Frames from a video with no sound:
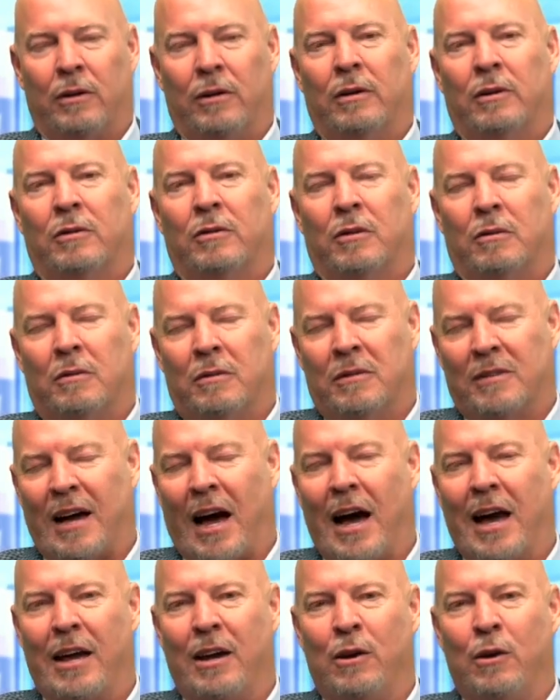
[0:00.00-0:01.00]
It's a
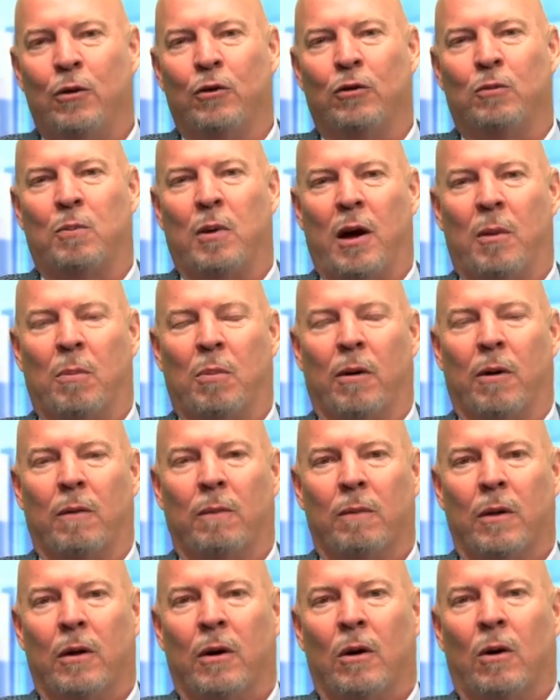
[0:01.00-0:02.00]
dying newspaper.
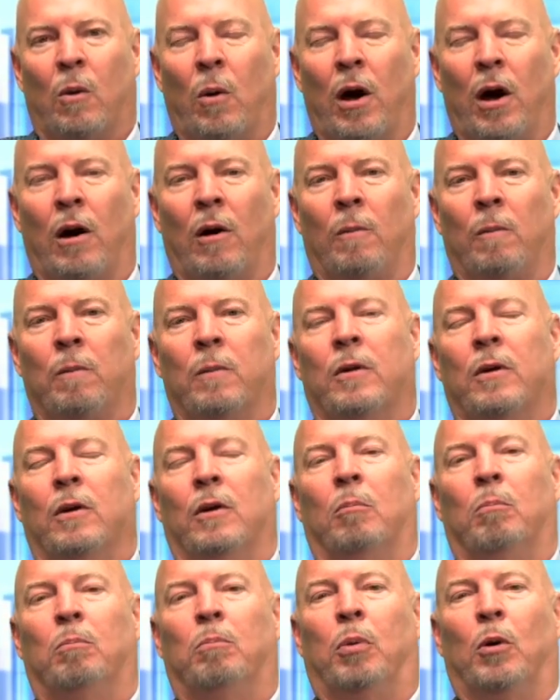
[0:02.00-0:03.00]
Well,
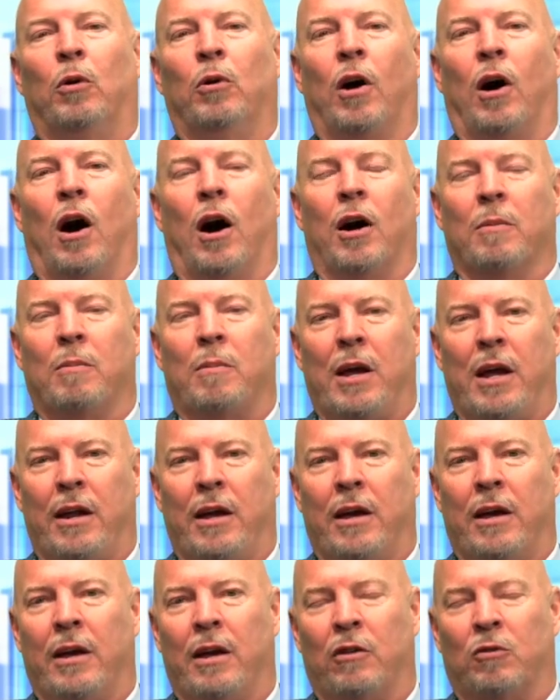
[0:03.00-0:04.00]
Bulldog
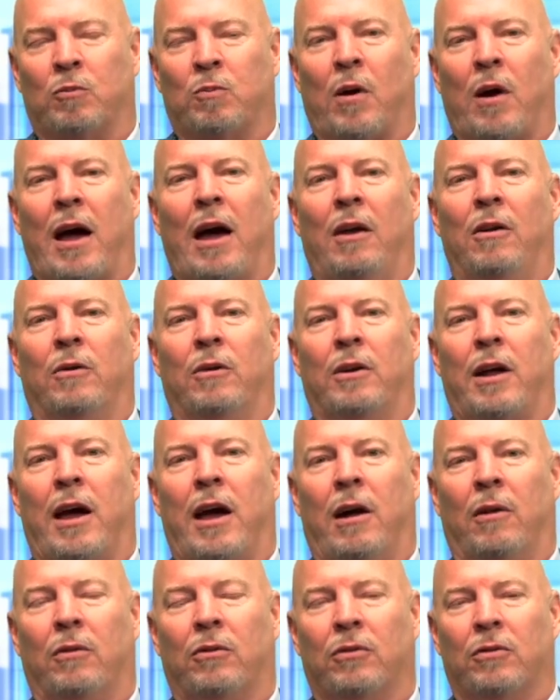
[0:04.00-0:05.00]
Media is proud to
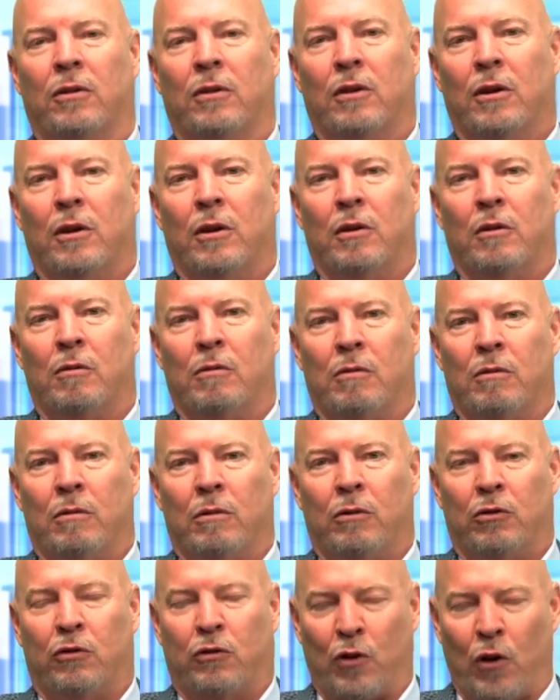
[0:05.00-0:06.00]
announce
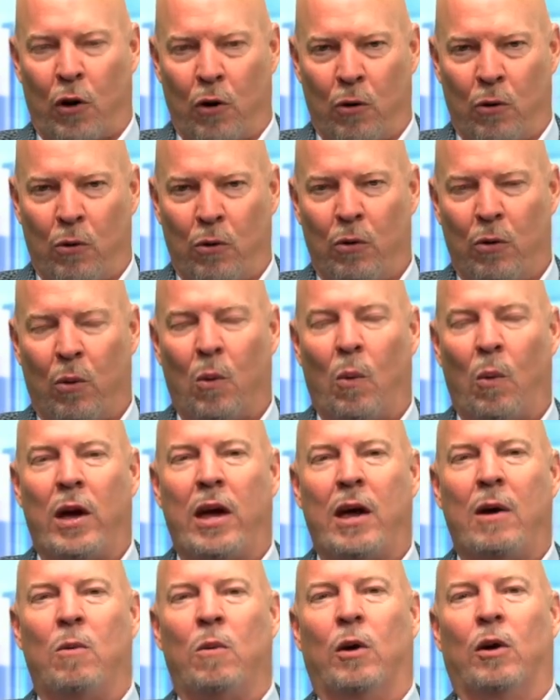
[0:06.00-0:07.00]
soon
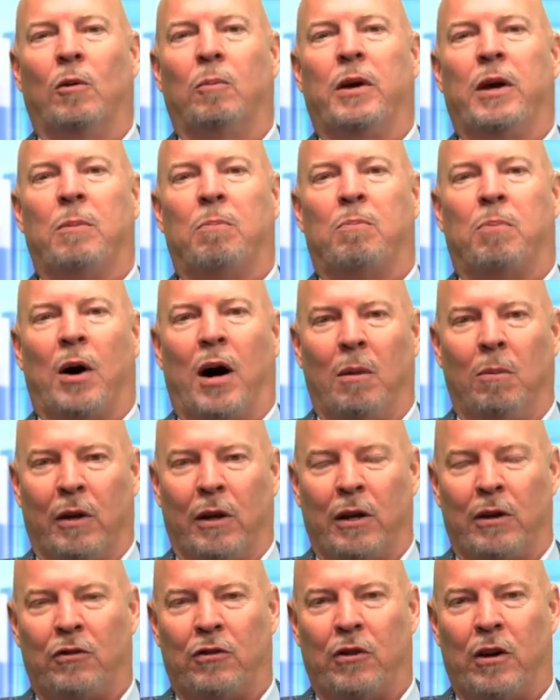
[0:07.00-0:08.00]
we will be
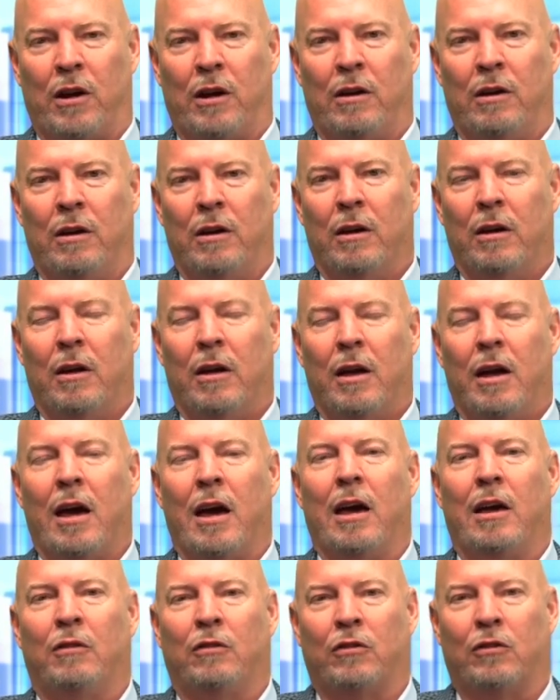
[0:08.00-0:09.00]
publishing
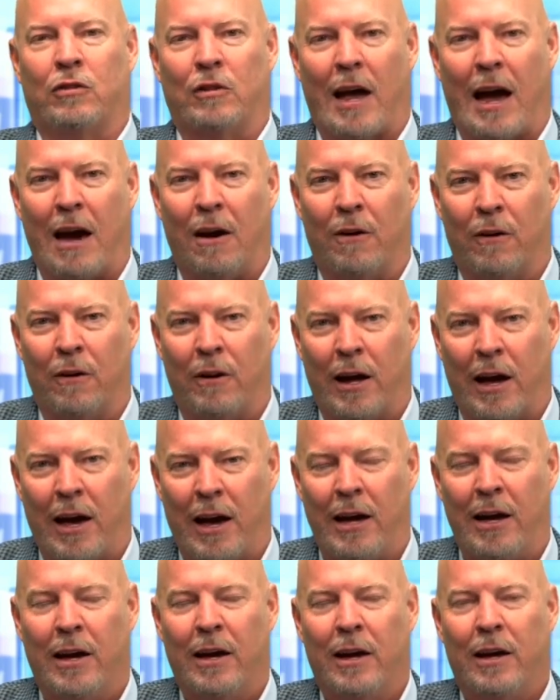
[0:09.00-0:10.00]
a
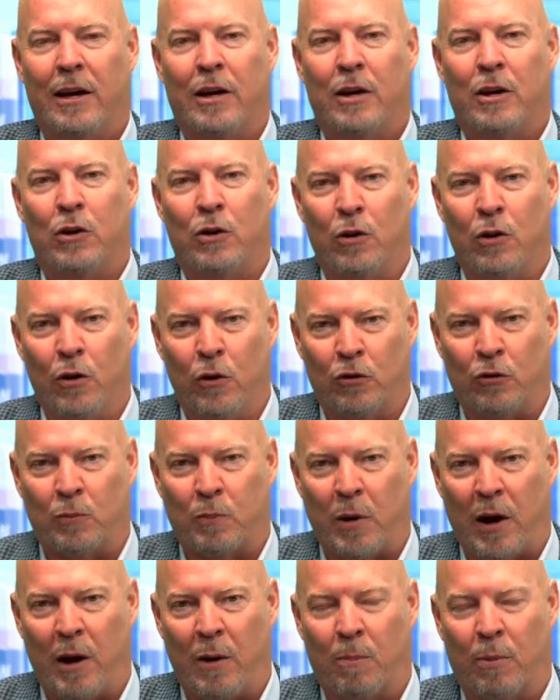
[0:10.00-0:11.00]
Saturday
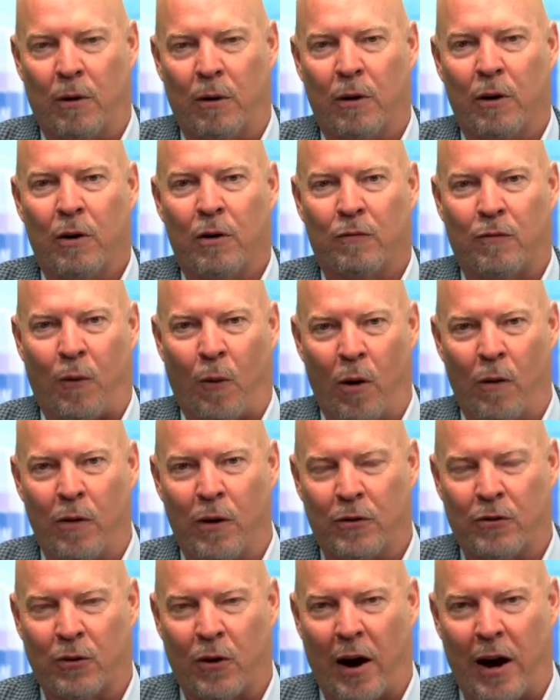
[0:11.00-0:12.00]
newspaper for the
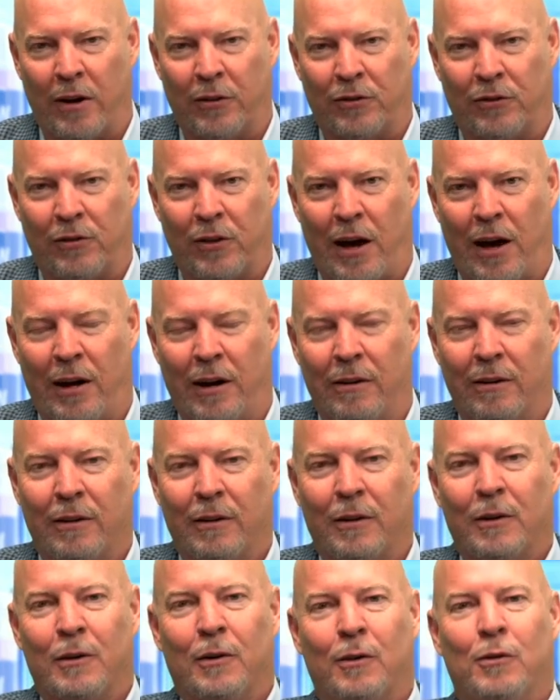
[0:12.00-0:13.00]
tri-state
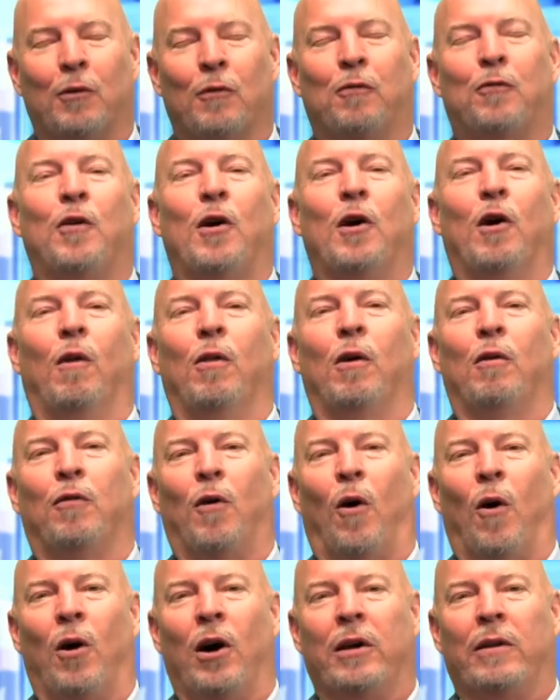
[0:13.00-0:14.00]
to fill the
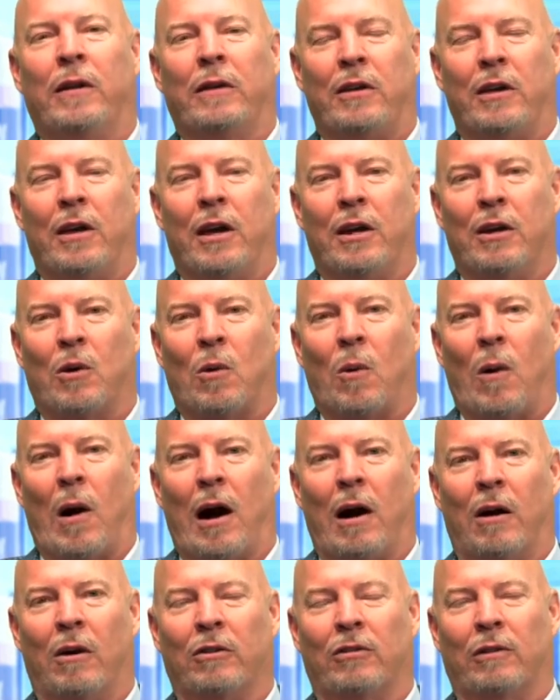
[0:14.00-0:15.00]
void that the
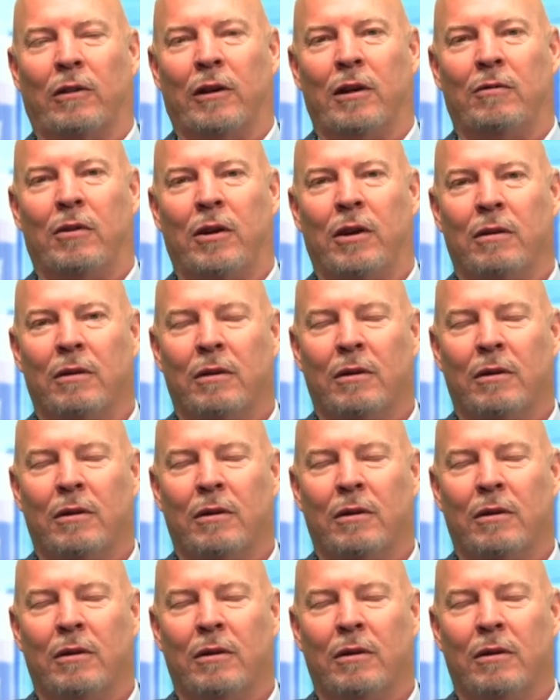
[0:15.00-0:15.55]
Enquirer is leaving.